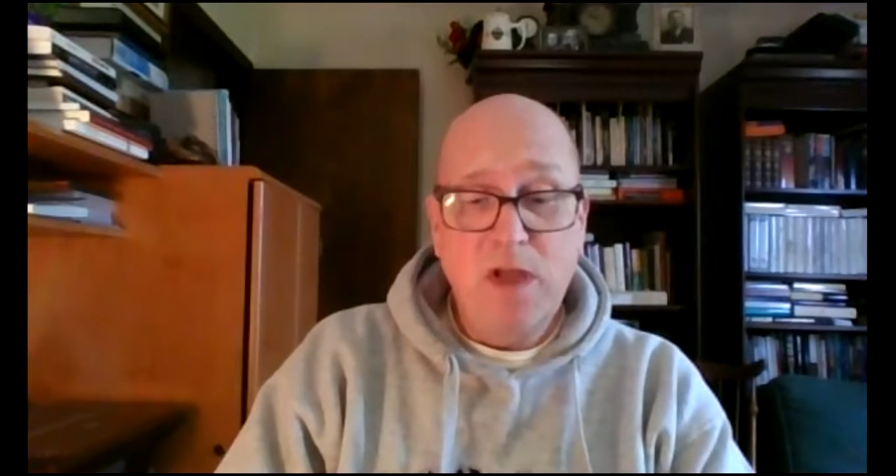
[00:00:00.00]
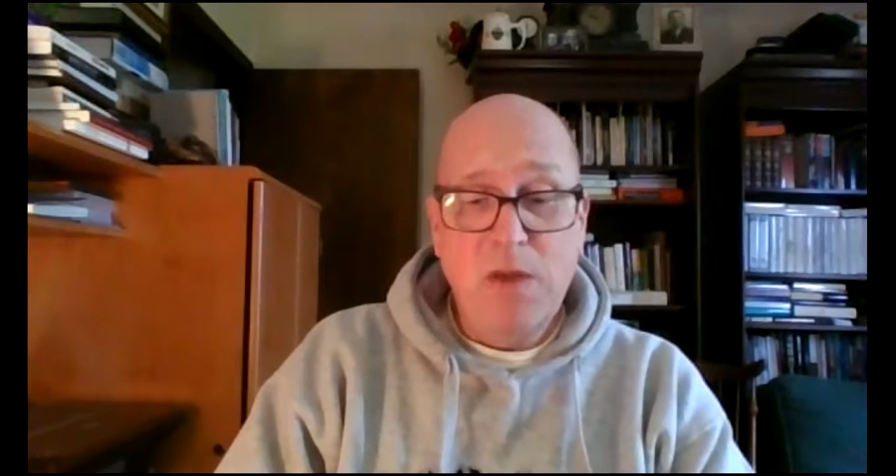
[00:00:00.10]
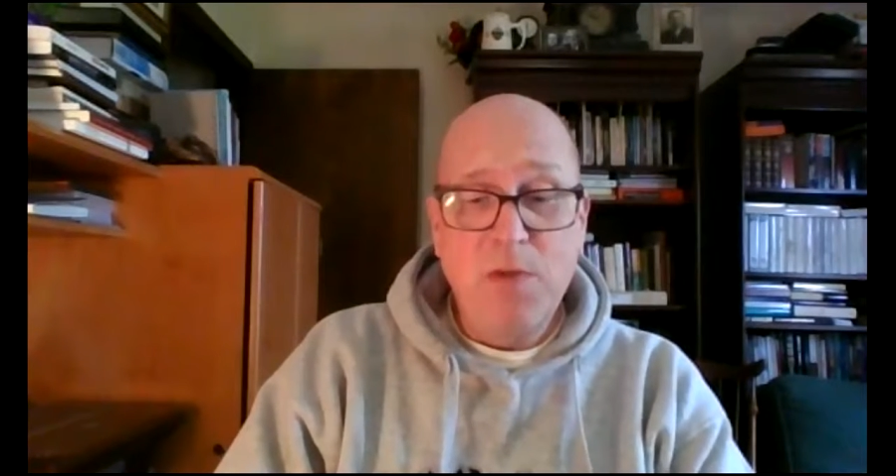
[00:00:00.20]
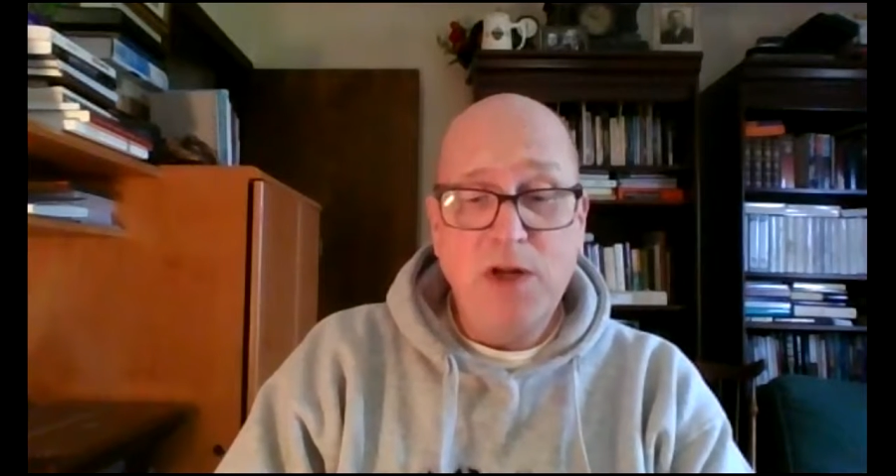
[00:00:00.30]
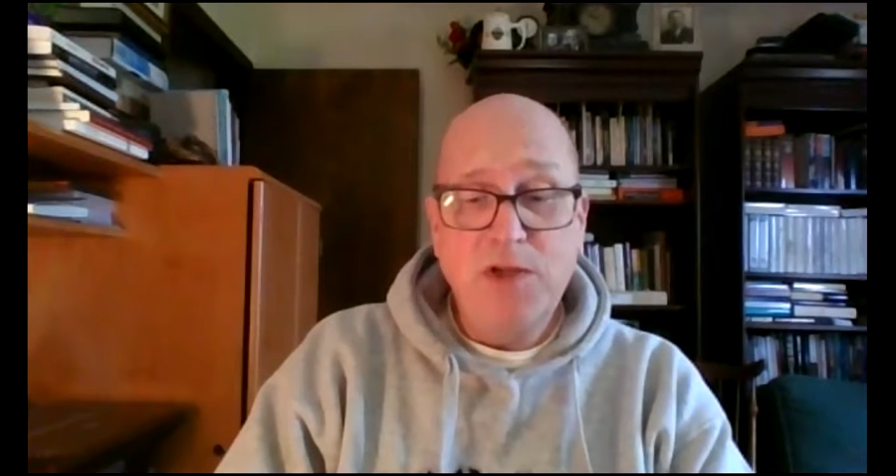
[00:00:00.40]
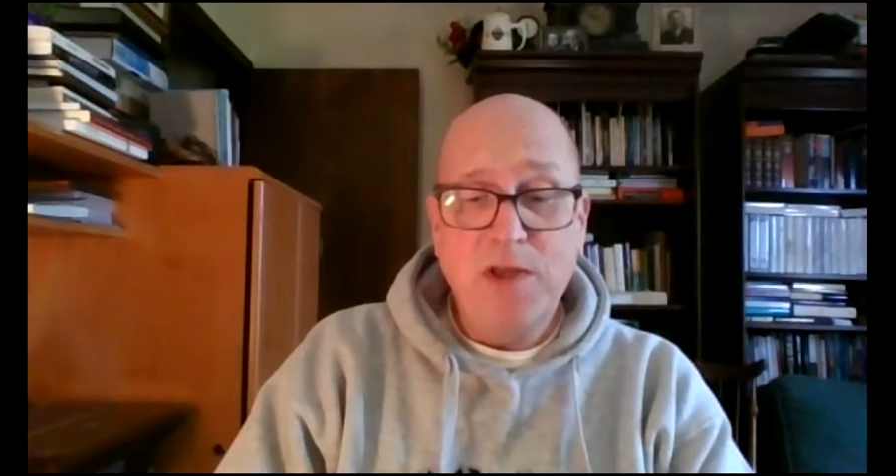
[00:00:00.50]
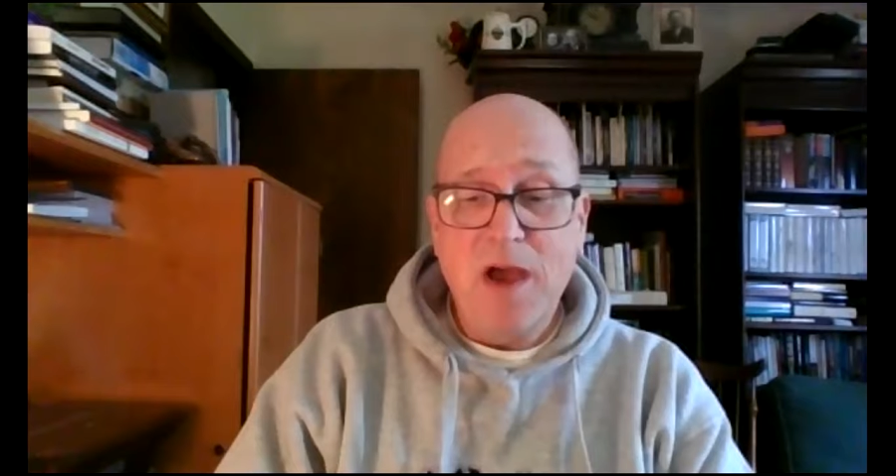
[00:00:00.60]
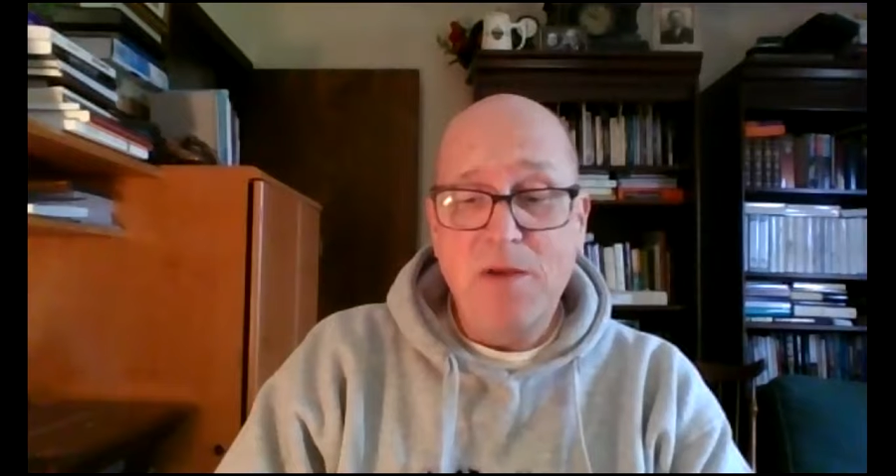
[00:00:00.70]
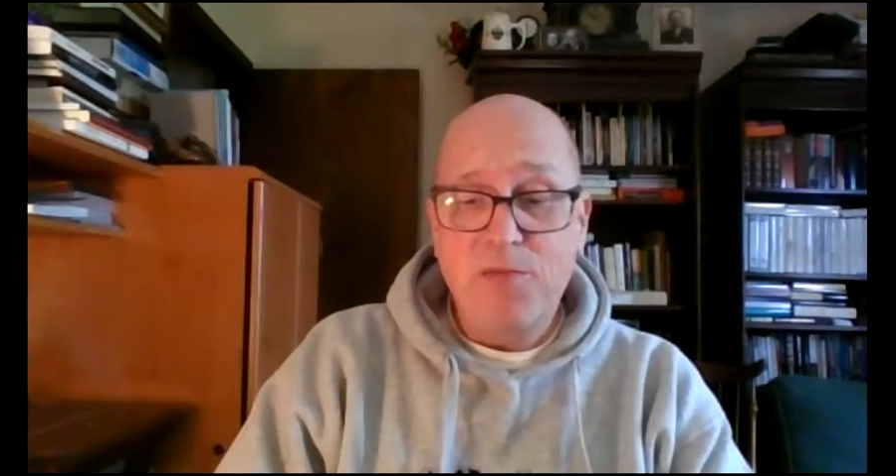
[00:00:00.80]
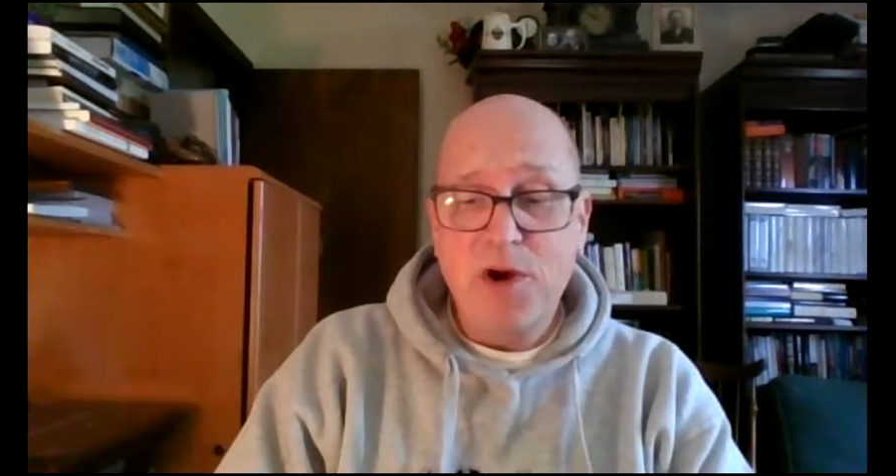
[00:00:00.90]
and much
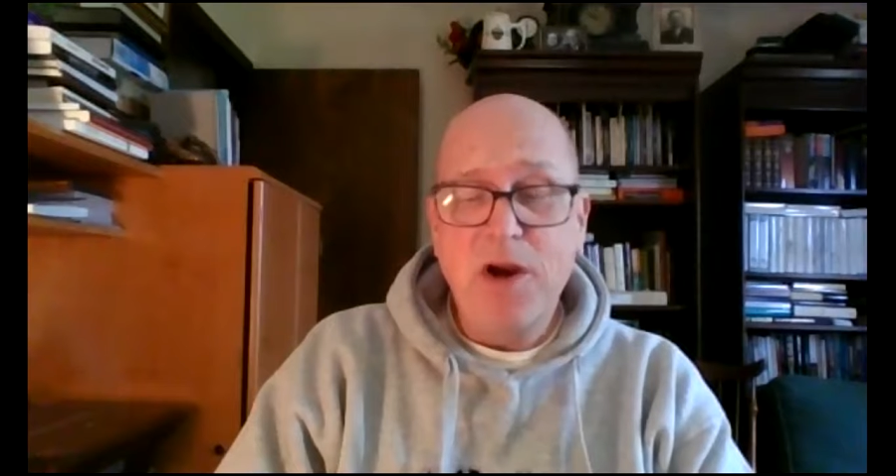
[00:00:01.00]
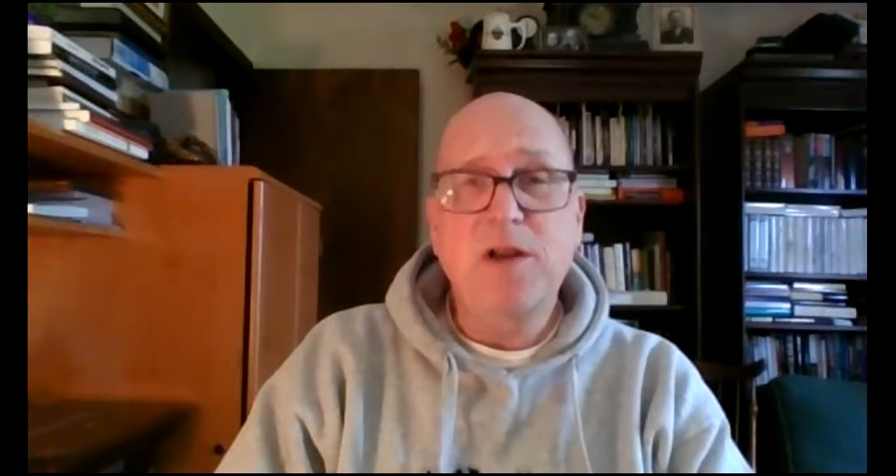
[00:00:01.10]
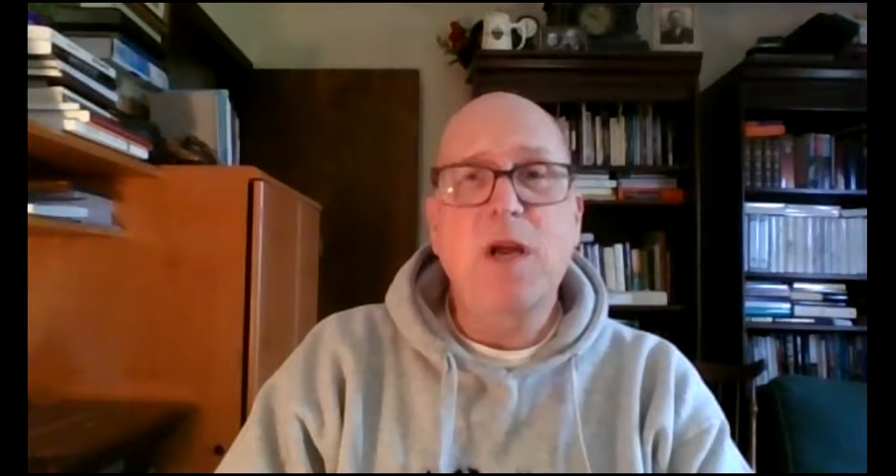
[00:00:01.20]
thought and prayer to